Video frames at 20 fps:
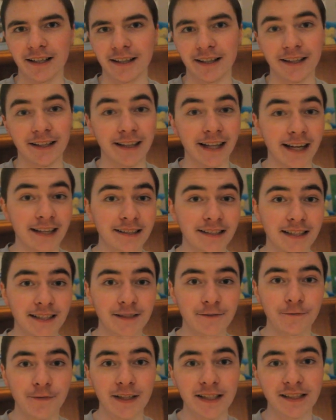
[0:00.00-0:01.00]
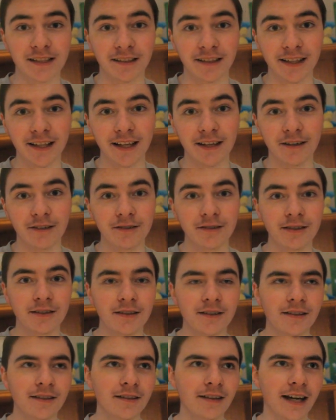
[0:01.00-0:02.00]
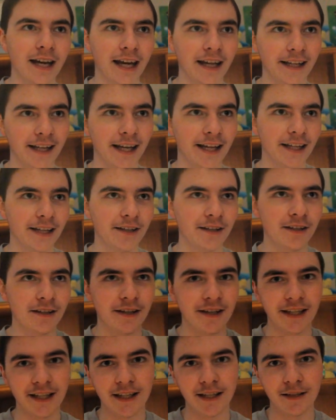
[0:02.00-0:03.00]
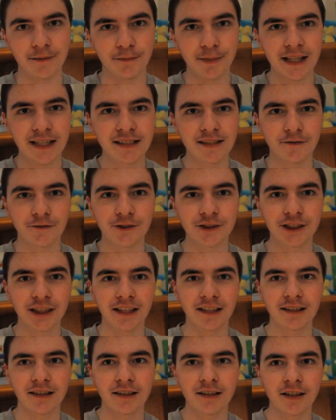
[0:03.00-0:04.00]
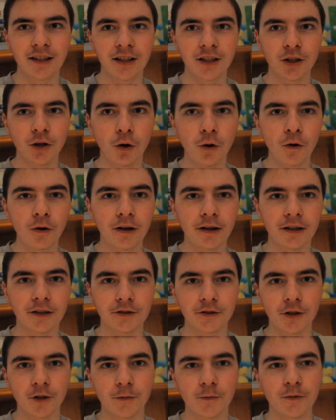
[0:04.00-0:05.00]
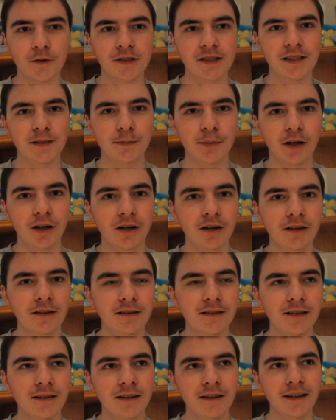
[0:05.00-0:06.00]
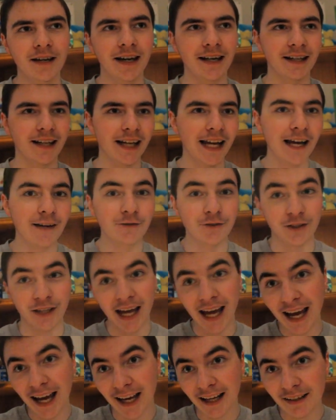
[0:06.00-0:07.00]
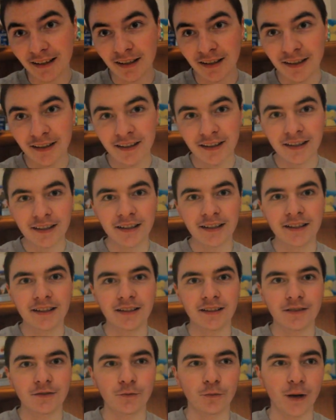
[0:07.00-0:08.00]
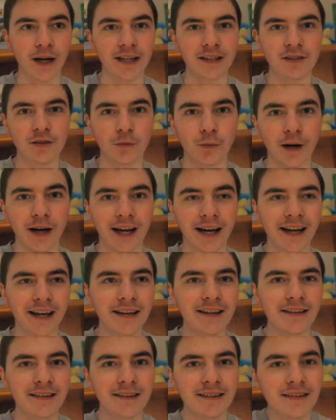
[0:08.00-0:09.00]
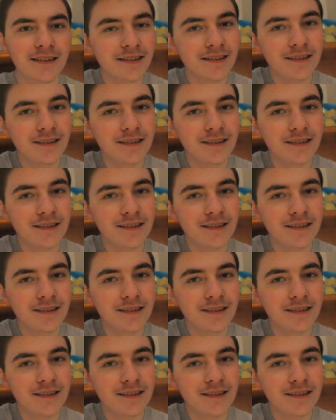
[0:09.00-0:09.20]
the Nexus fizzled out, and then the piece of shit core group was spawned, and then after that went away.